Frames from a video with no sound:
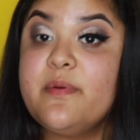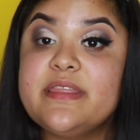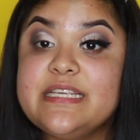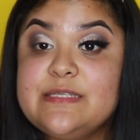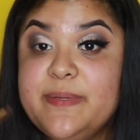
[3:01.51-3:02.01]
Then
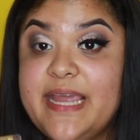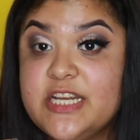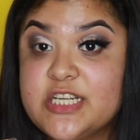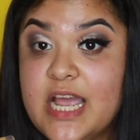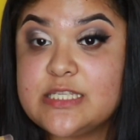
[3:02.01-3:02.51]
with this
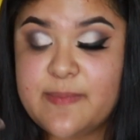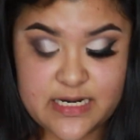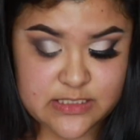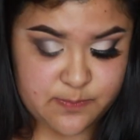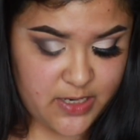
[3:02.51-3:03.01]
BH
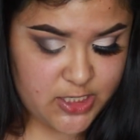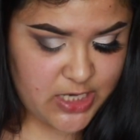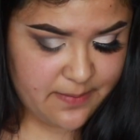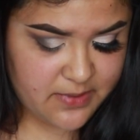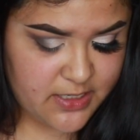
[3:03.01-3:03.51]
Cosmetics
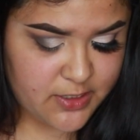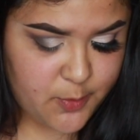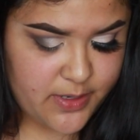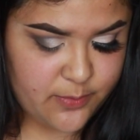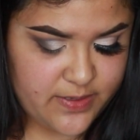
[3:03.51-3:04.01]
brush, I'm gonna
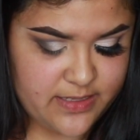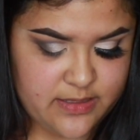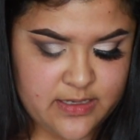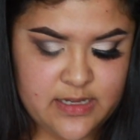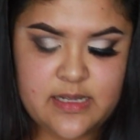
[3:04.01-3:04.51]
go in
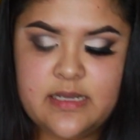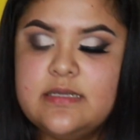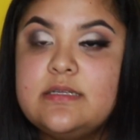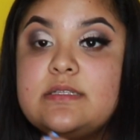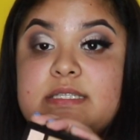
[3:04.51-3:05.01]
with
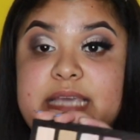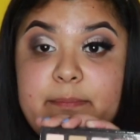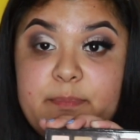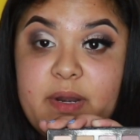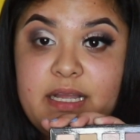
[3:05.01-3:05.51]

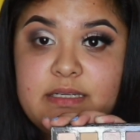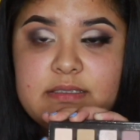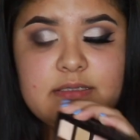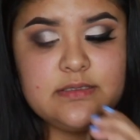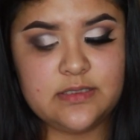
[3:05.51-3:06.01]

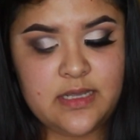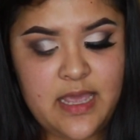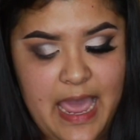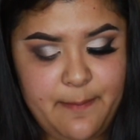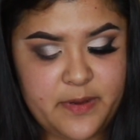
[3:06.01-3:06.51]
Tempera
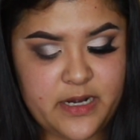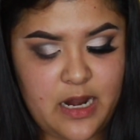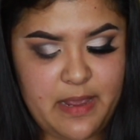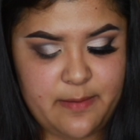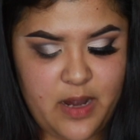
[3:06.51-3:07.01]
and put it
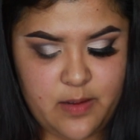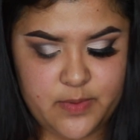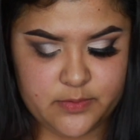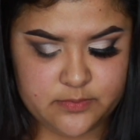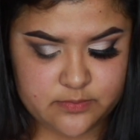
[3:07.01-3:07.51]
on my brow
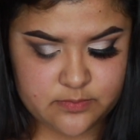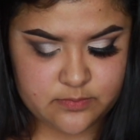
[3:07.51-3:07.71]
bone.